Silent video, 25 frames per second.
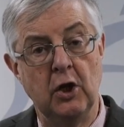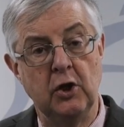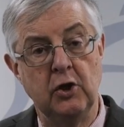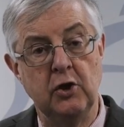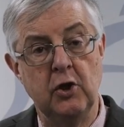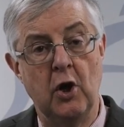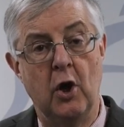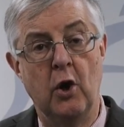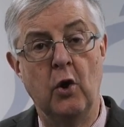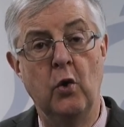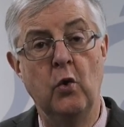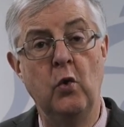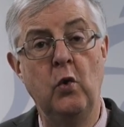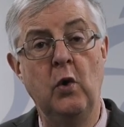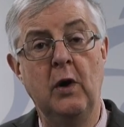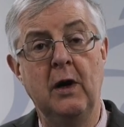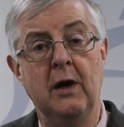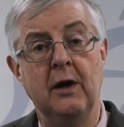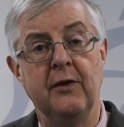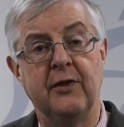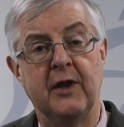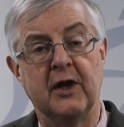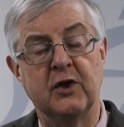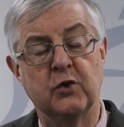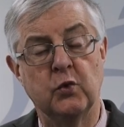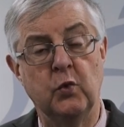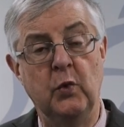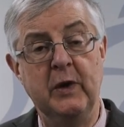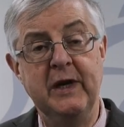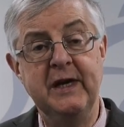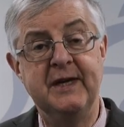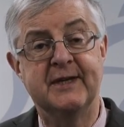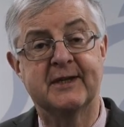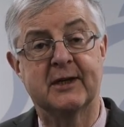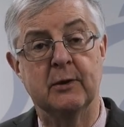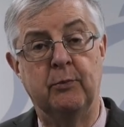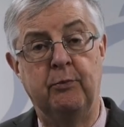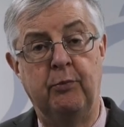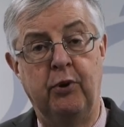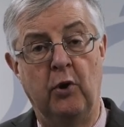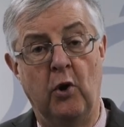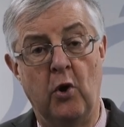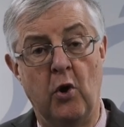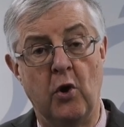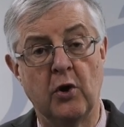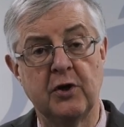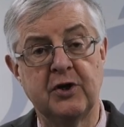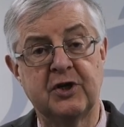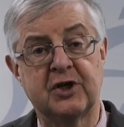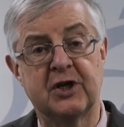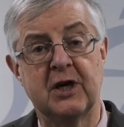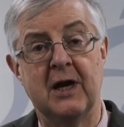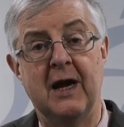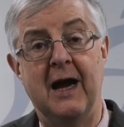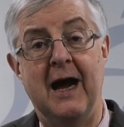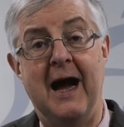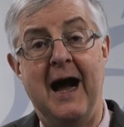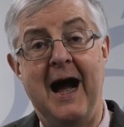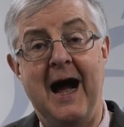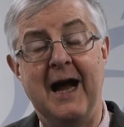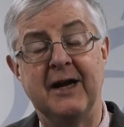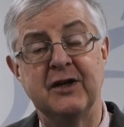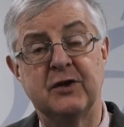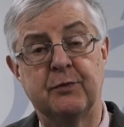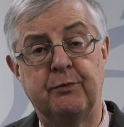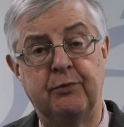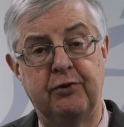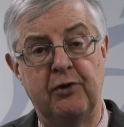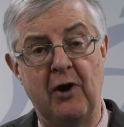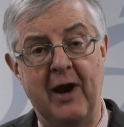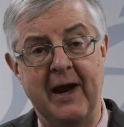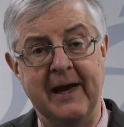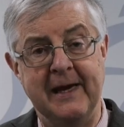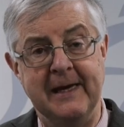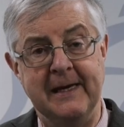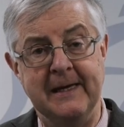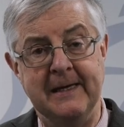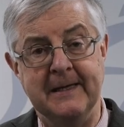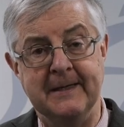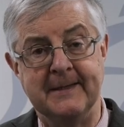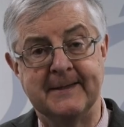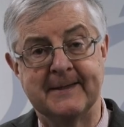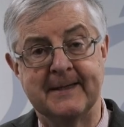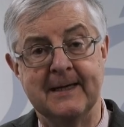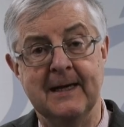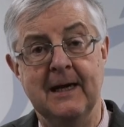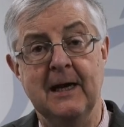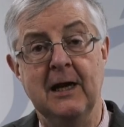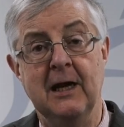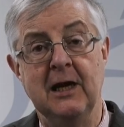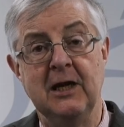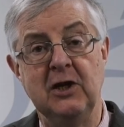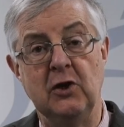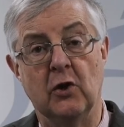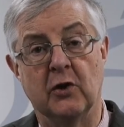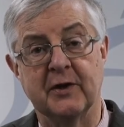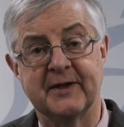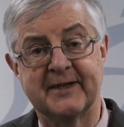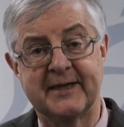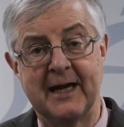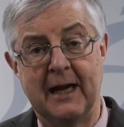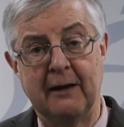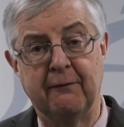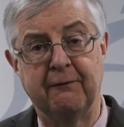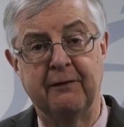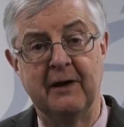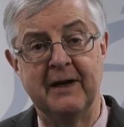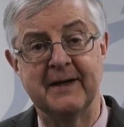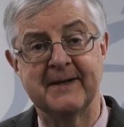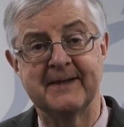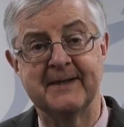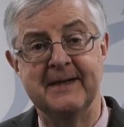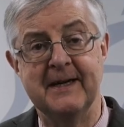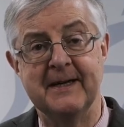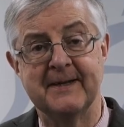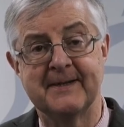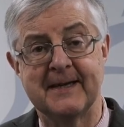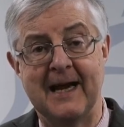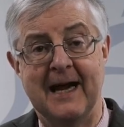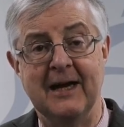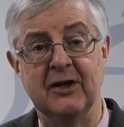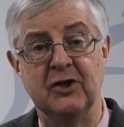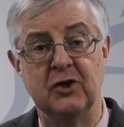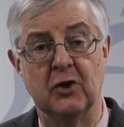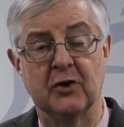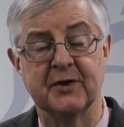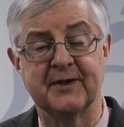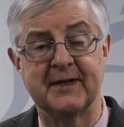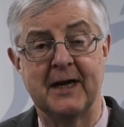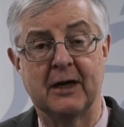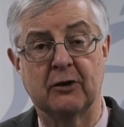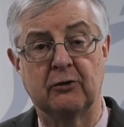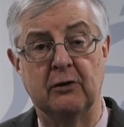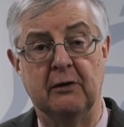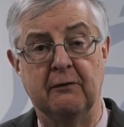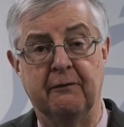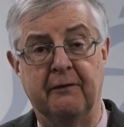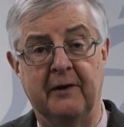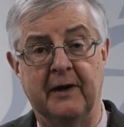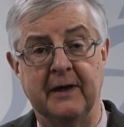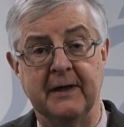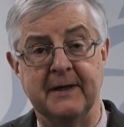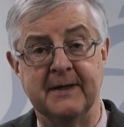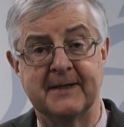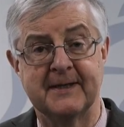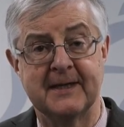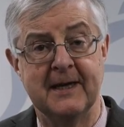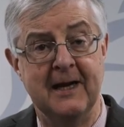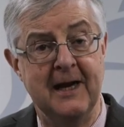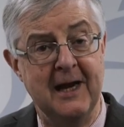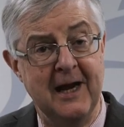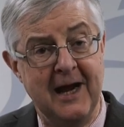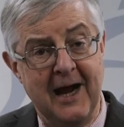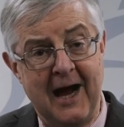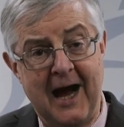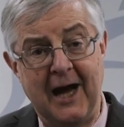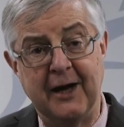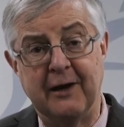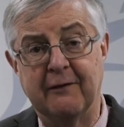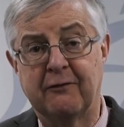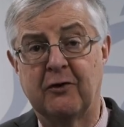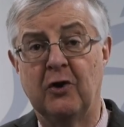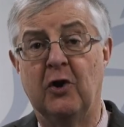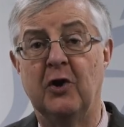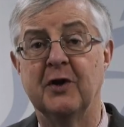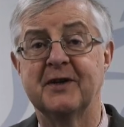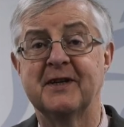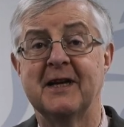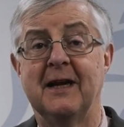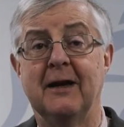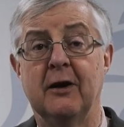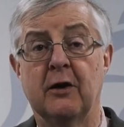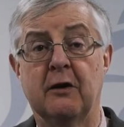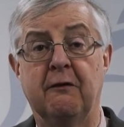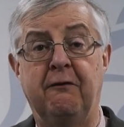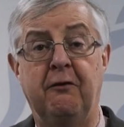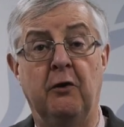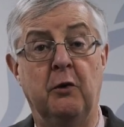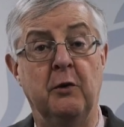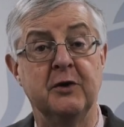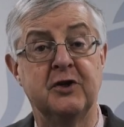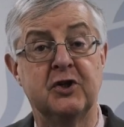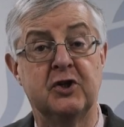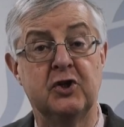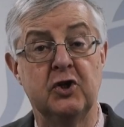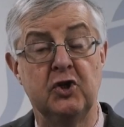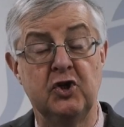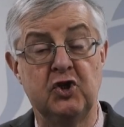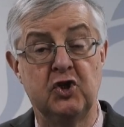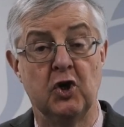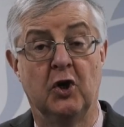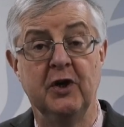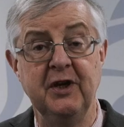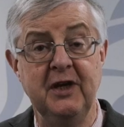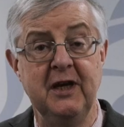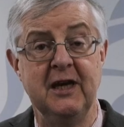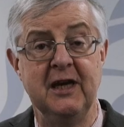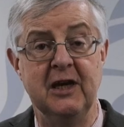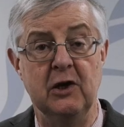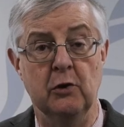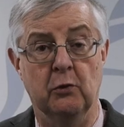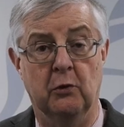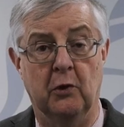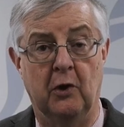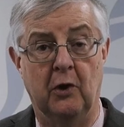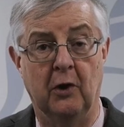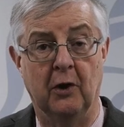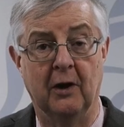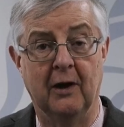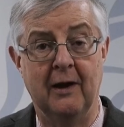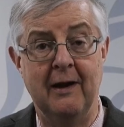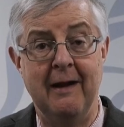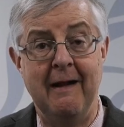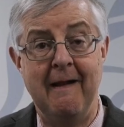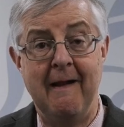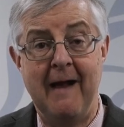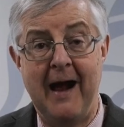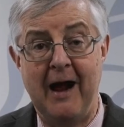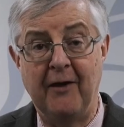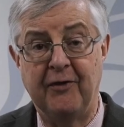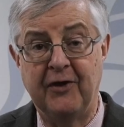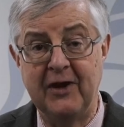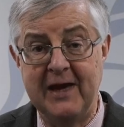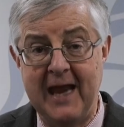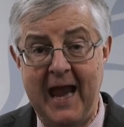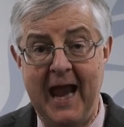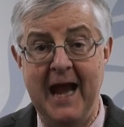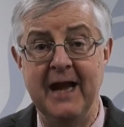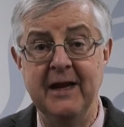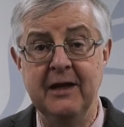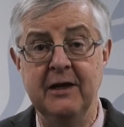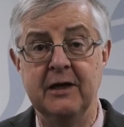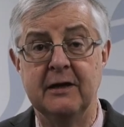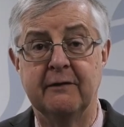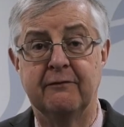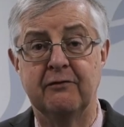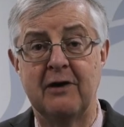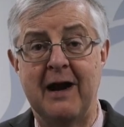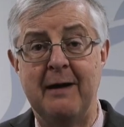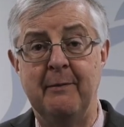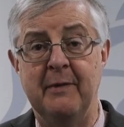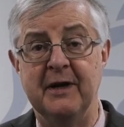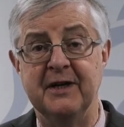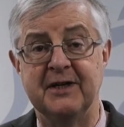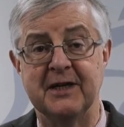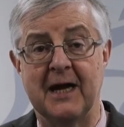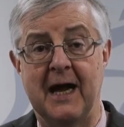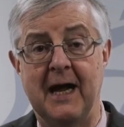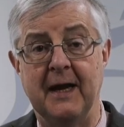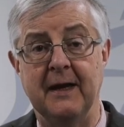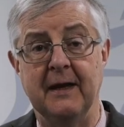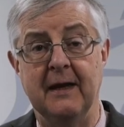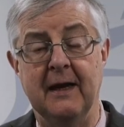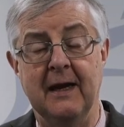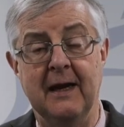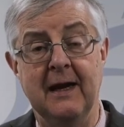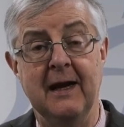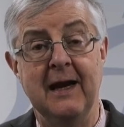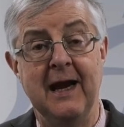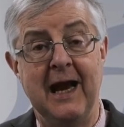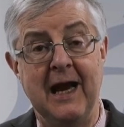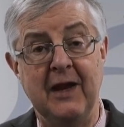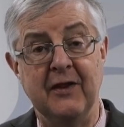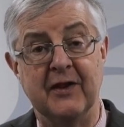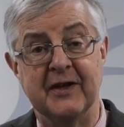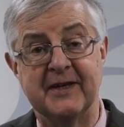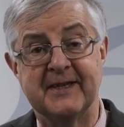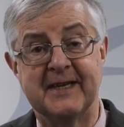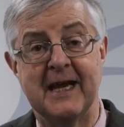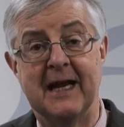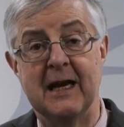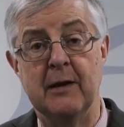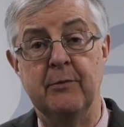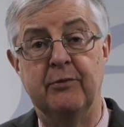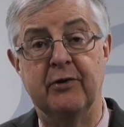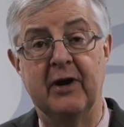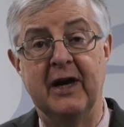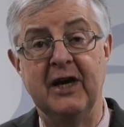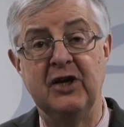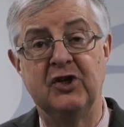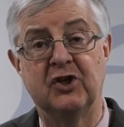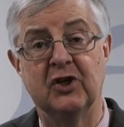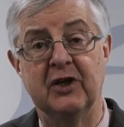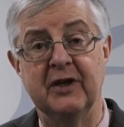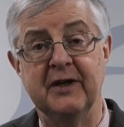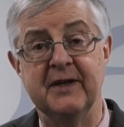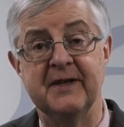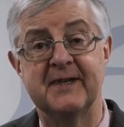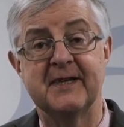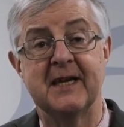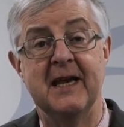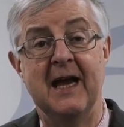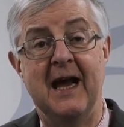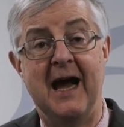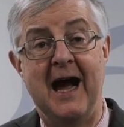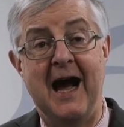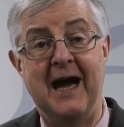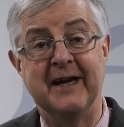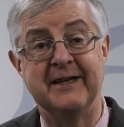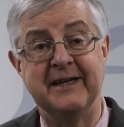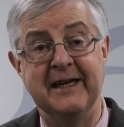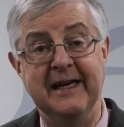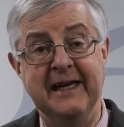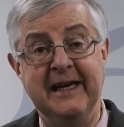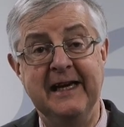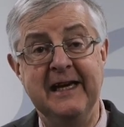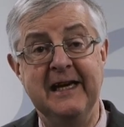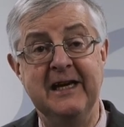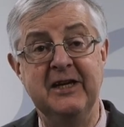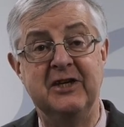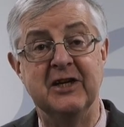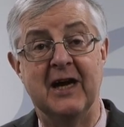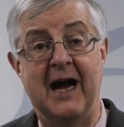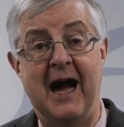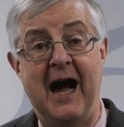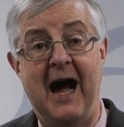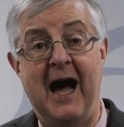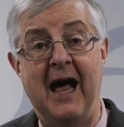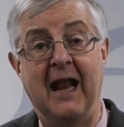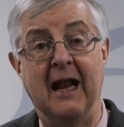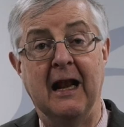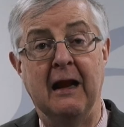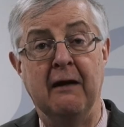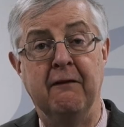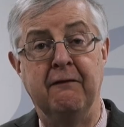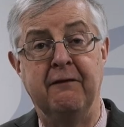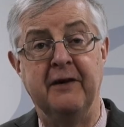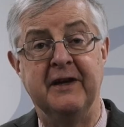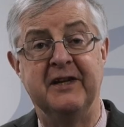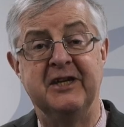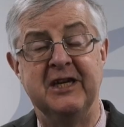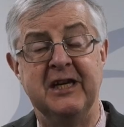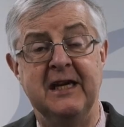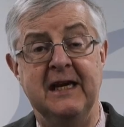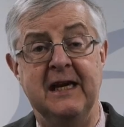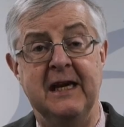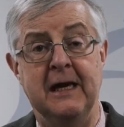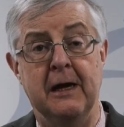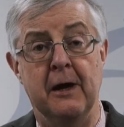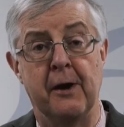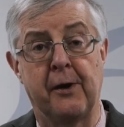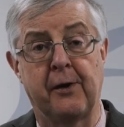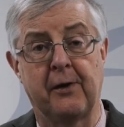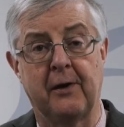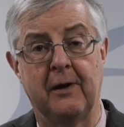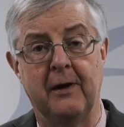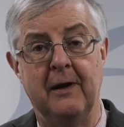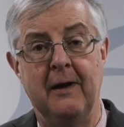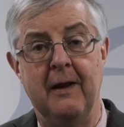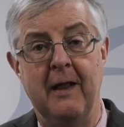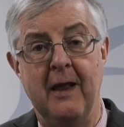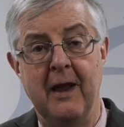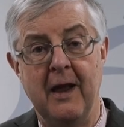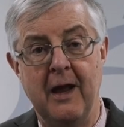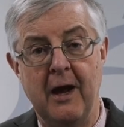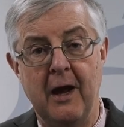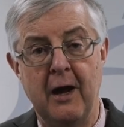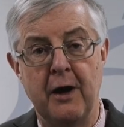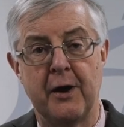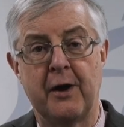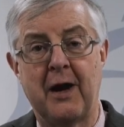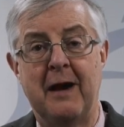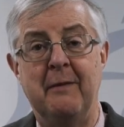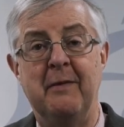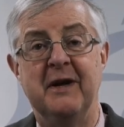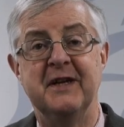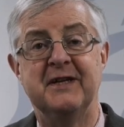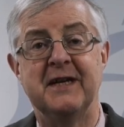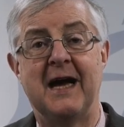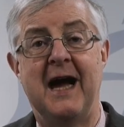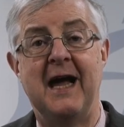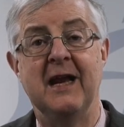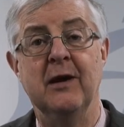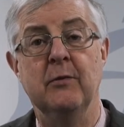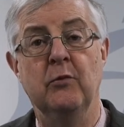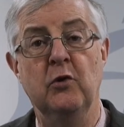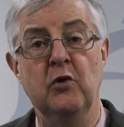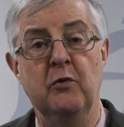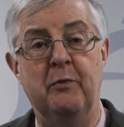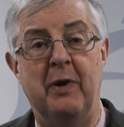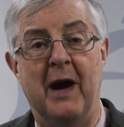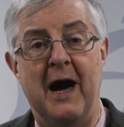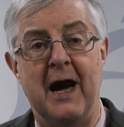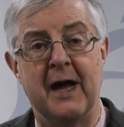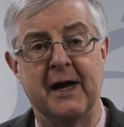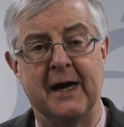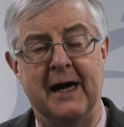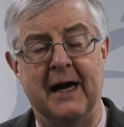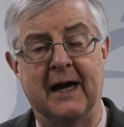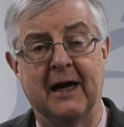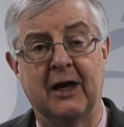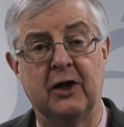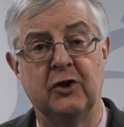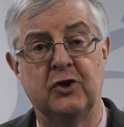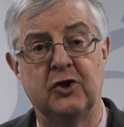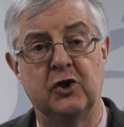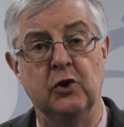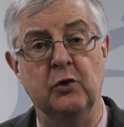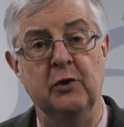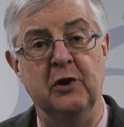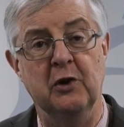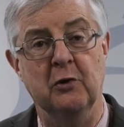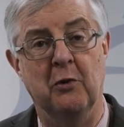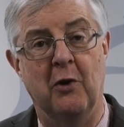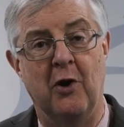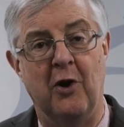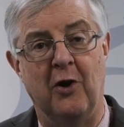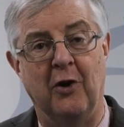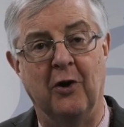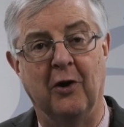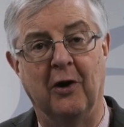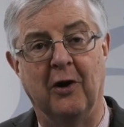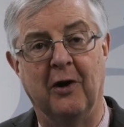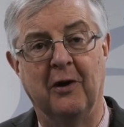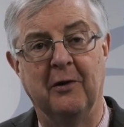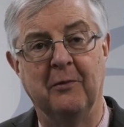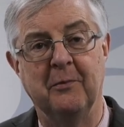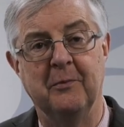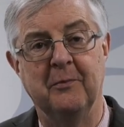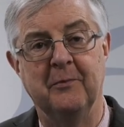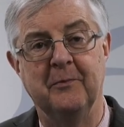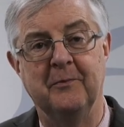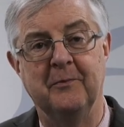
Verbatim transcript: Know that we support and praise your selflessness and your sacrifice. And of course, I look forward to joining you all at the end of Ramadan in the celebrations at Eid al Fitr. Ramadan Mubarak to you all.